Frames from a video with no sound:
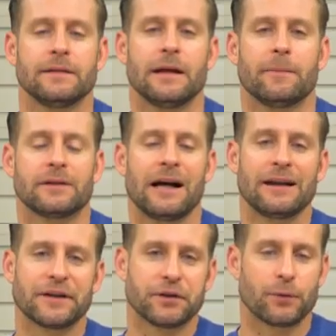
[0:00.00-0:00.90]
Now,
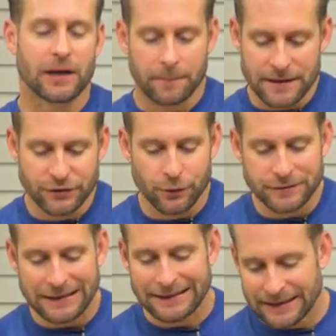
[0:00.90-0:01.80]
McLeod actually recommends
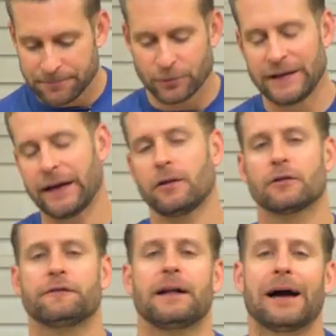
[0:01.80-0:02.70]
using this
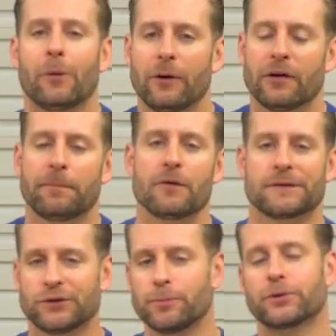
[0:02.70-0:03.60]
particular flywheel with
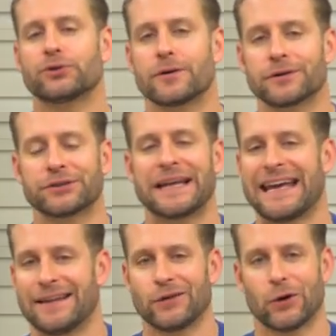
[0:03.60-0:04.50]
both supercharged
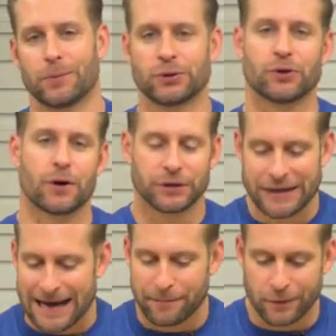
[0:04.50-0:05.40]
and
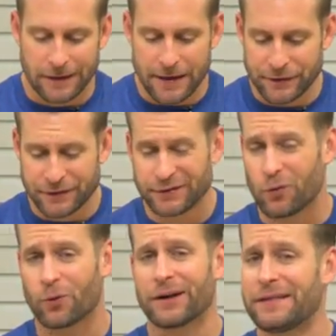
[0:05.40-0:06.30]
turbocharged applications,
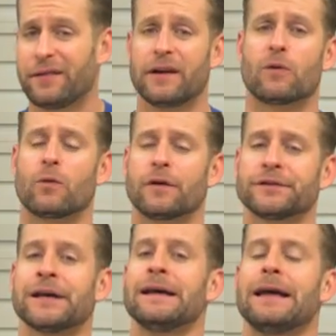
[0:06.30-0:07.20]
or in their
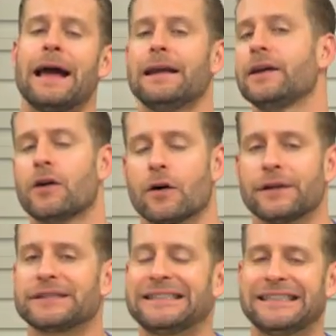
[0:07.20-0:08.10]
words, any car
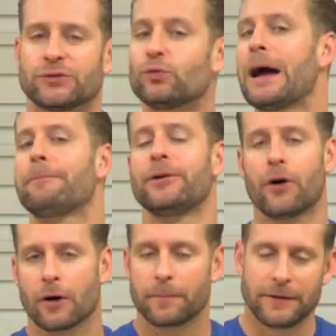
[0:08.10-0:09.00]
that sees rapid
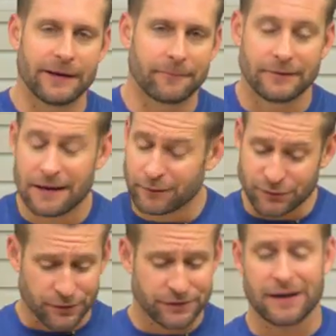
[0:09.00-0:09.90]
RPM
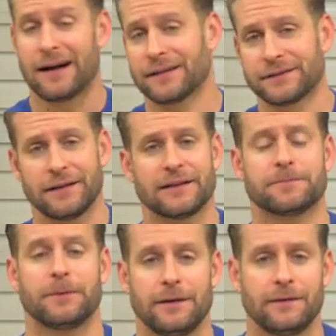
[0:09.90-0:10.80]
levels, which honestly, let's
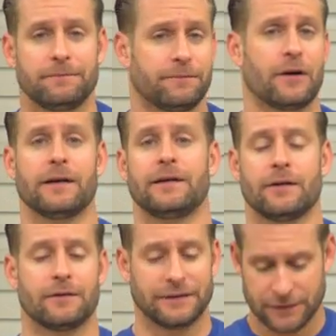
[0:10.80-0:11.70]
be frank
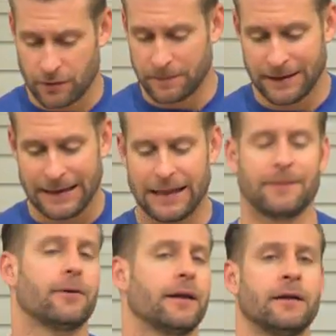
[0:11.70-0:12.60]
here, this could mean
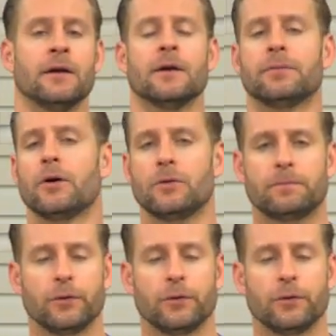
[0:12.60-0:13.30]
anybody. Blown,